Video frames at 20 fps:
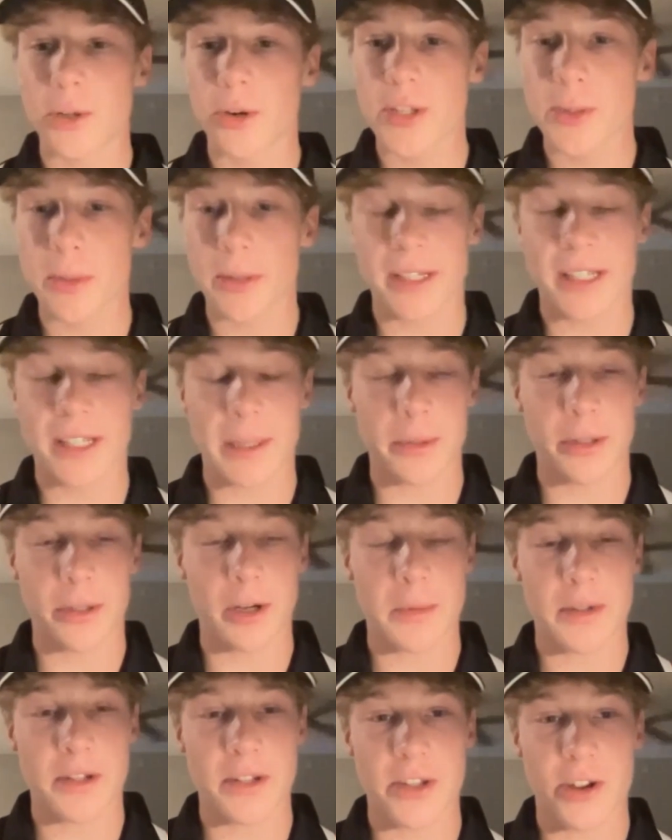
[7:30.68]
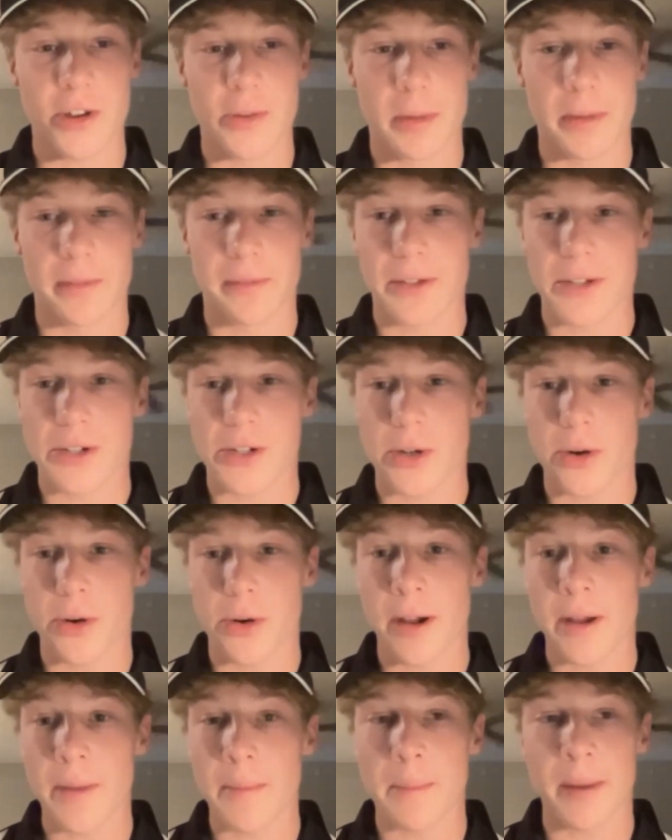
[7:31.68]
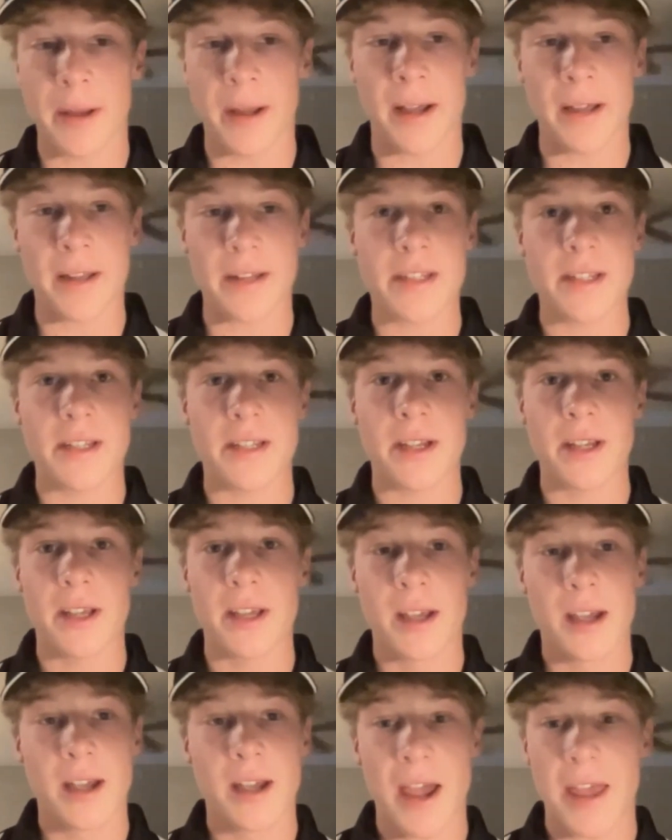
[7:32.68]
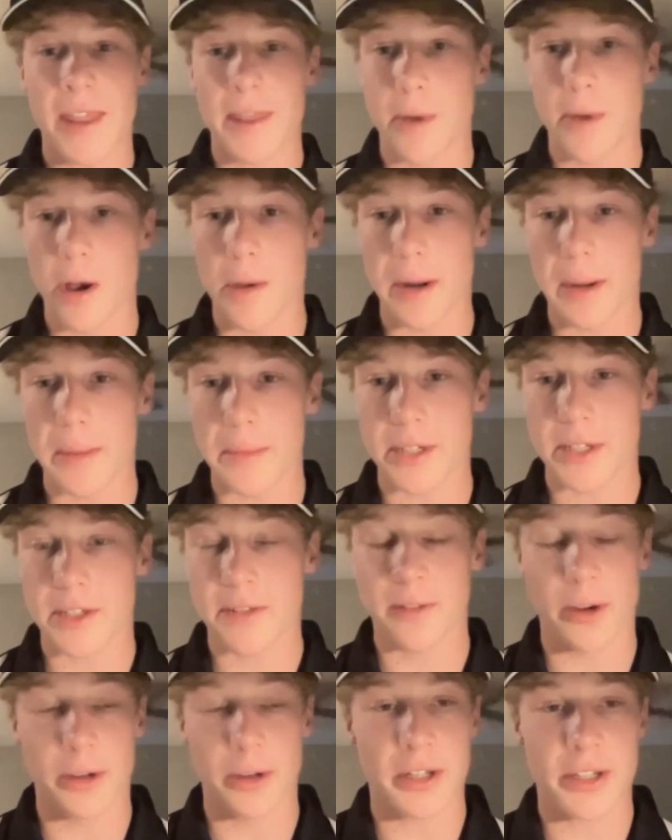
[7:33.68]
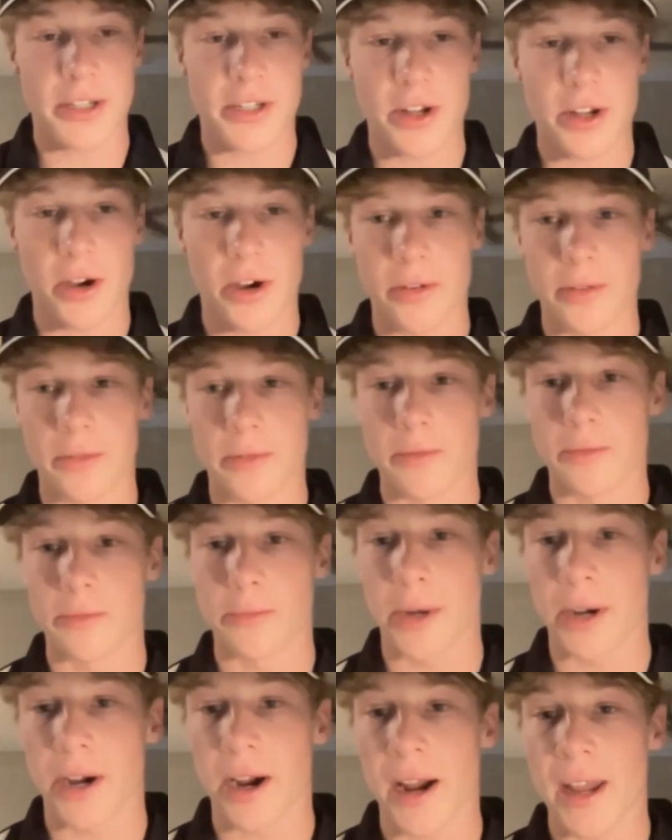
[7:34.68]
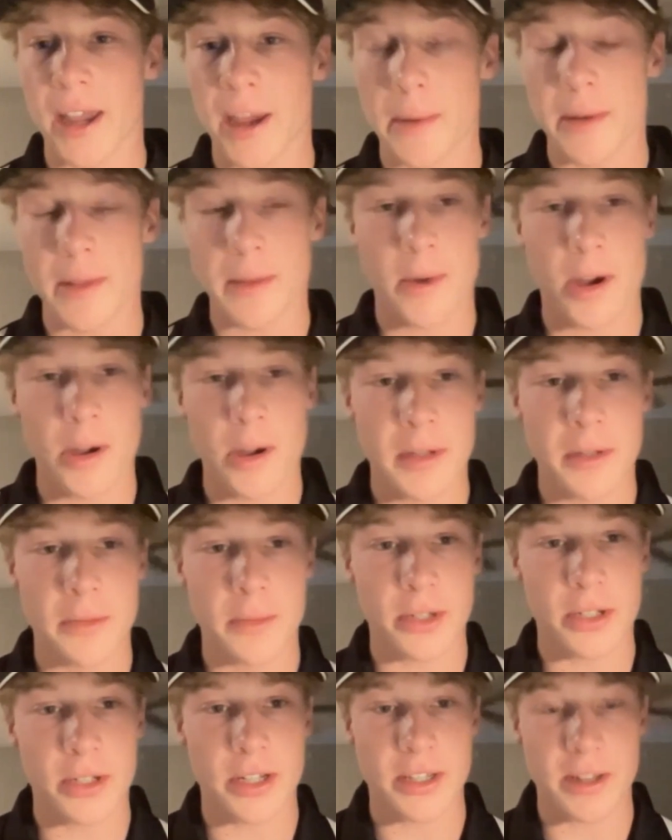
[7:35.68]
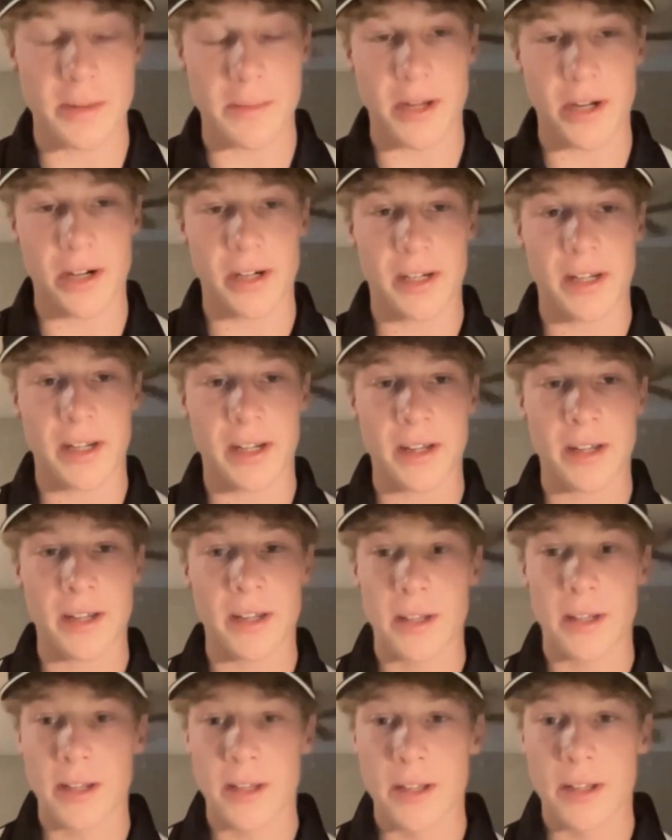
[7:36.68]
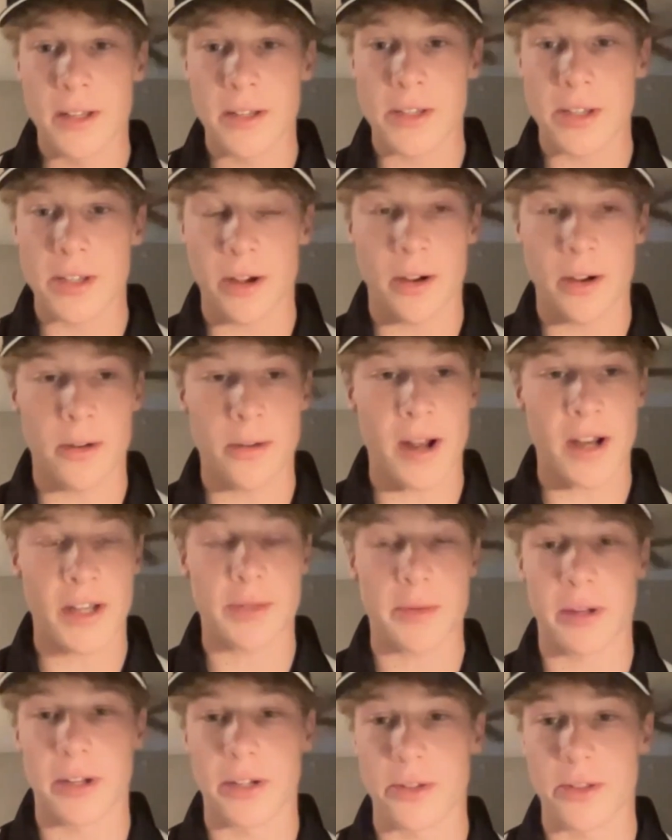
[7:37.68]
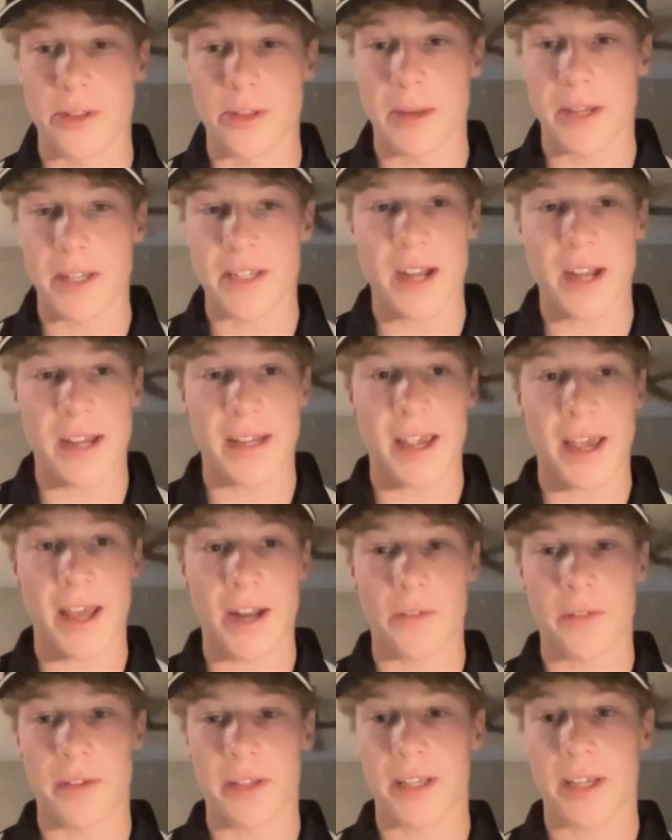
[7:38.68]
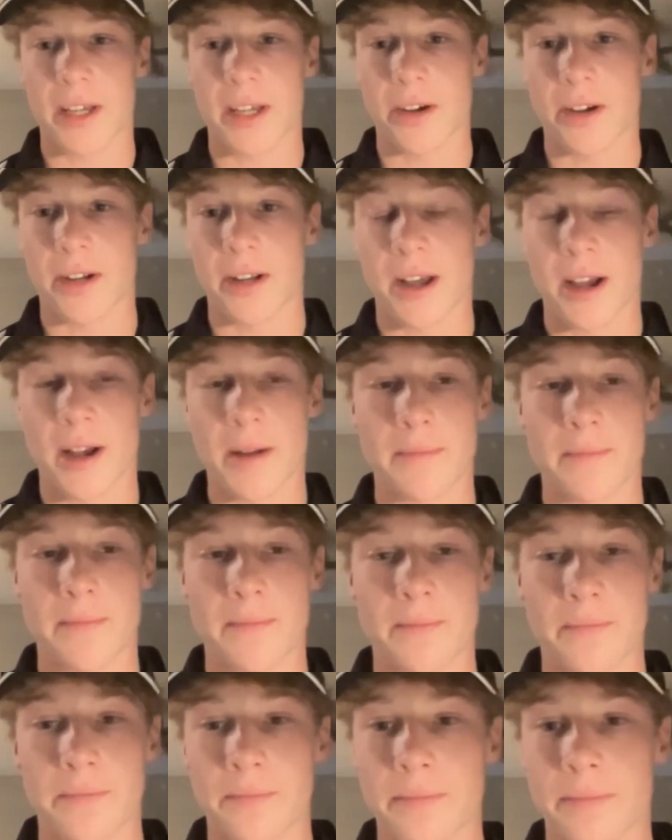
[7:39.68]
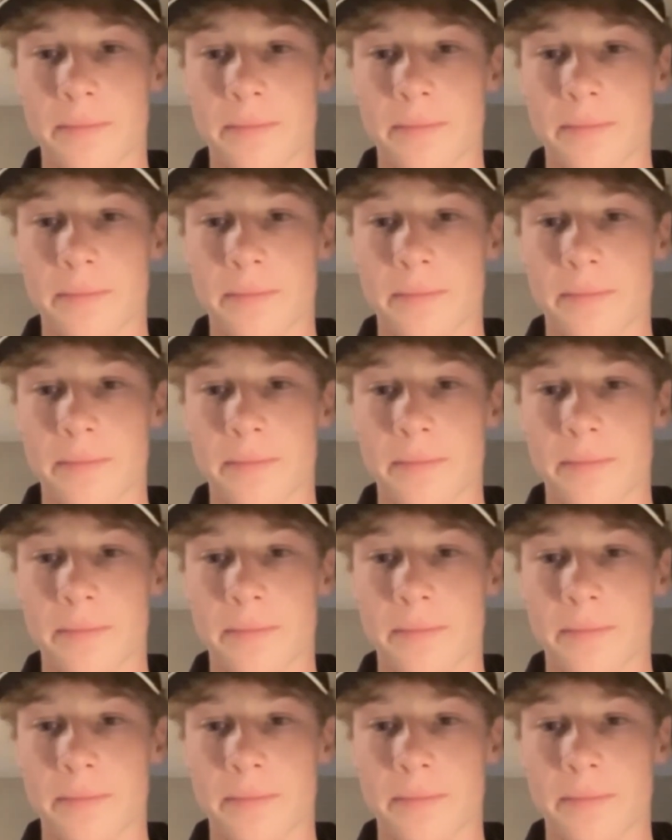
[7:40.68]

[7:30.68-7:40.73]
always want to keep your options open for sure, but at the moment I'm just focused on where I am at the moment, which is America. So I just want to do the best I can over here, and